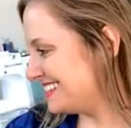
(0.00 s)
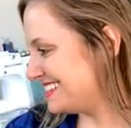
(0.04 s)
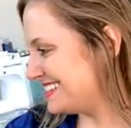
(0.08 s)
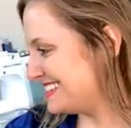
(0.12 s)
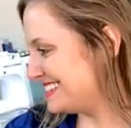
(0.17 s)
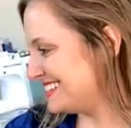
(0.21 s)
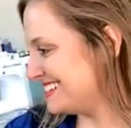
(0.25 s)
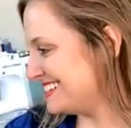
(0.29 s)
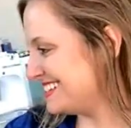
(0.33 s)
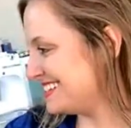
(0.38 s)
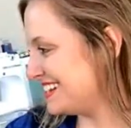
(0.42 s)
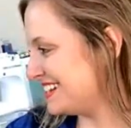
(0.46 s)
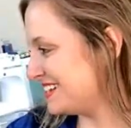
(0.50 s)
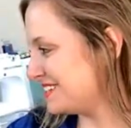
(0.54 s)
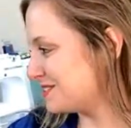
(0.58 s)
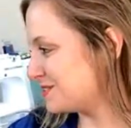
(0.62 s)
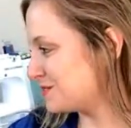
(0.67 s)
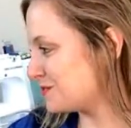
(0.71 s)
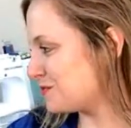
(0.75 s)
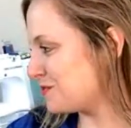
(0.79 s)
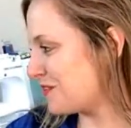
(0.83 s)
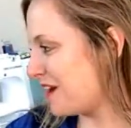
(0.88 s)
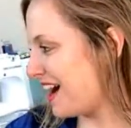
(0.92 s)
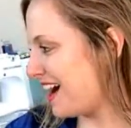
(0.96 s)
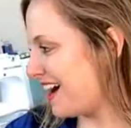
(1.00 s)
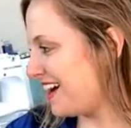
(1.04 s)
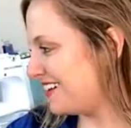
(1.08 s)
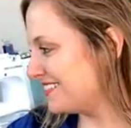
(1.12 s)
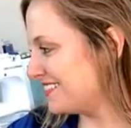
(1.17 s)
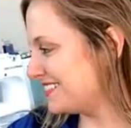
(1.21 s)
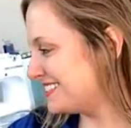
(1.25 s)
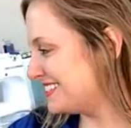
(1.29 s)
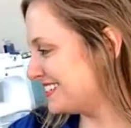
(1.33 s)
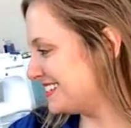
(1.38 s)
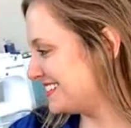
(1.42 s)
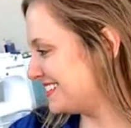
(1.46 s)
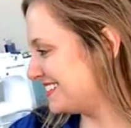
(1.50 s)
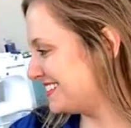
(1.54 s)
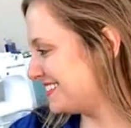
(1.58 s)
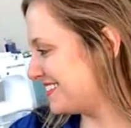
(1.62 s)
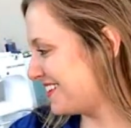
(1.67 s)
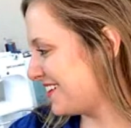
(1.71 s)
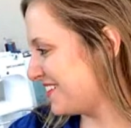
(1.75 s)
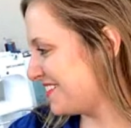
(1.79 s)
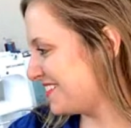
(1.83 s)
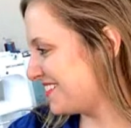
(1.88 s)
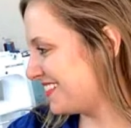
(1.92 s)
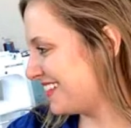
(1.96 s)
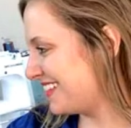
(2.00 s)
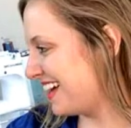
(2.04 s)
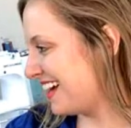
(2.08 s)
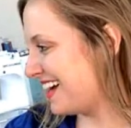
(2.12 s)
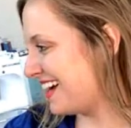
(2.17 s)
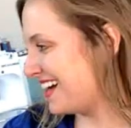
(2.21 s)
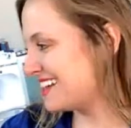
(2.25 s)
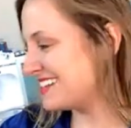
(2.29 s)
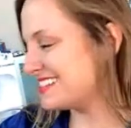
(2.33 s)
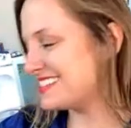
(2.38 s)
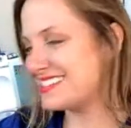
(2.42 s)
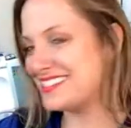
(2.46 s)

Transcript: Dee says, "Wow, didn't know that."